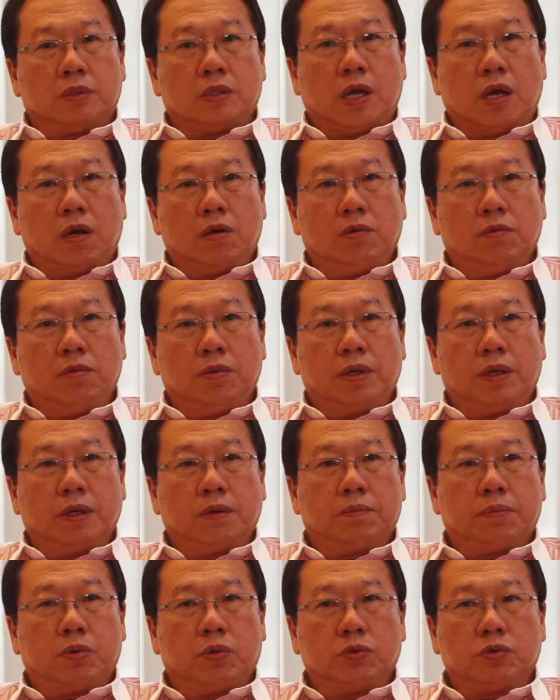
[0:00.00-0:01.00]
how we
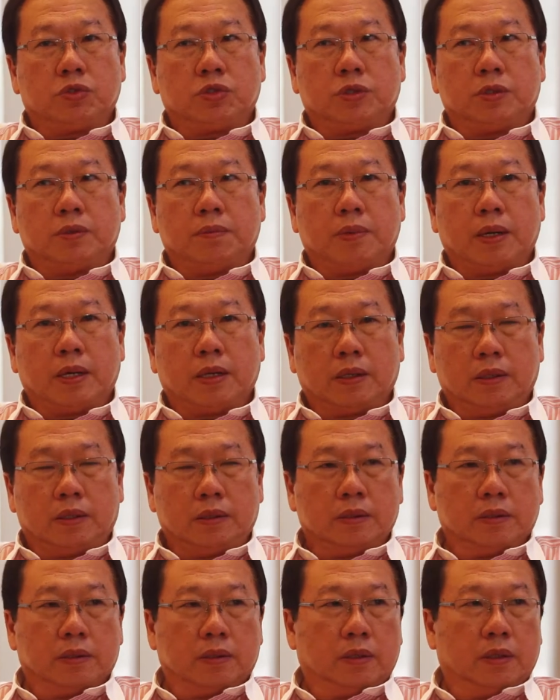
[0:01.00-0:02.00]
approach the market
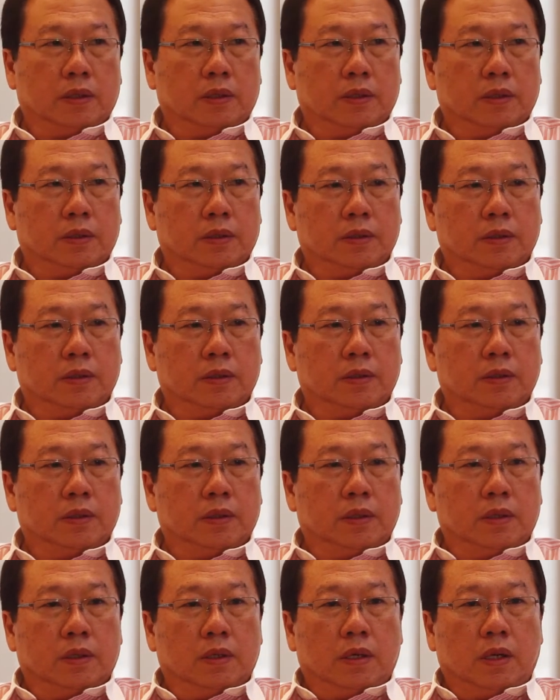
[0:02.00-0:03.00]
and
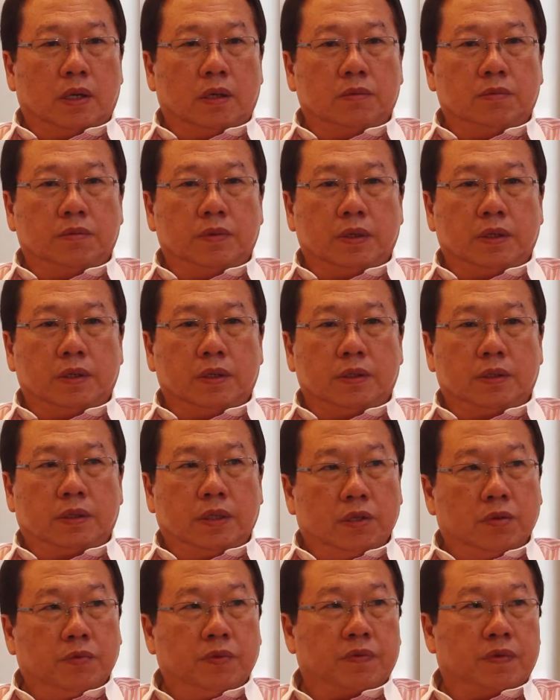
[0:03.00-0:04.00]
how we
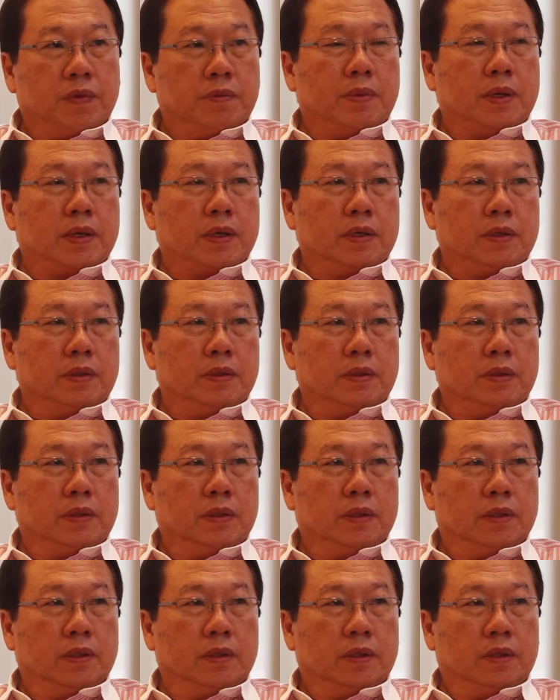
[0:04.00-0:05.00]
deal with the market.
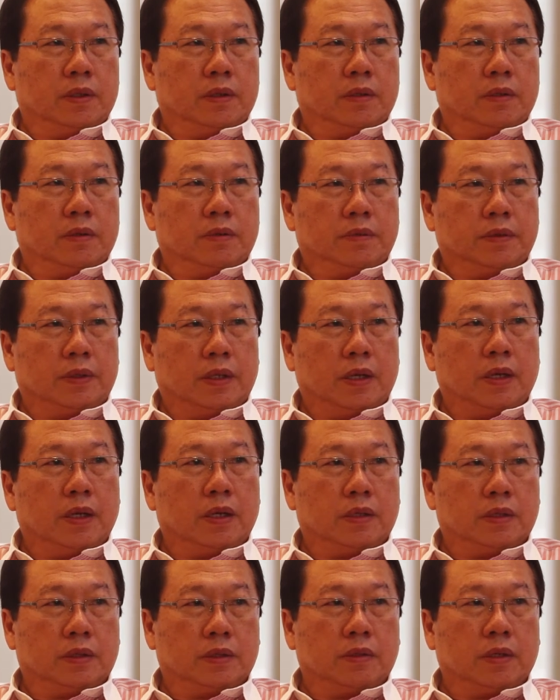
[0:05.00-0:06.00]
Yeah,
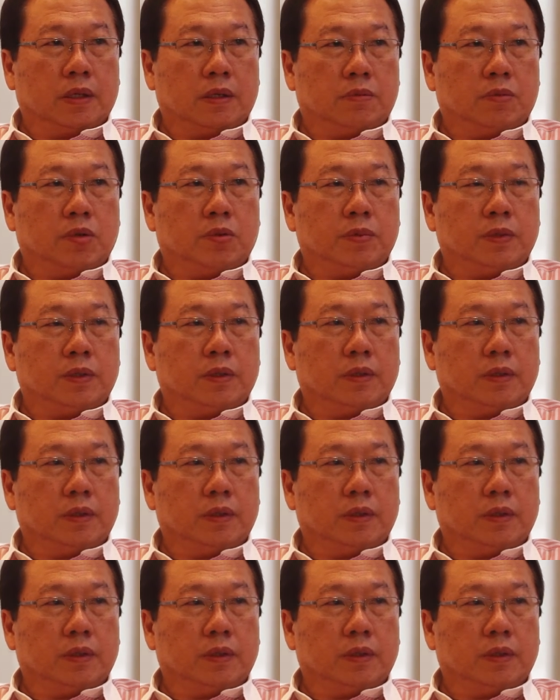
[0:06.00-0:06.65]
at the moment.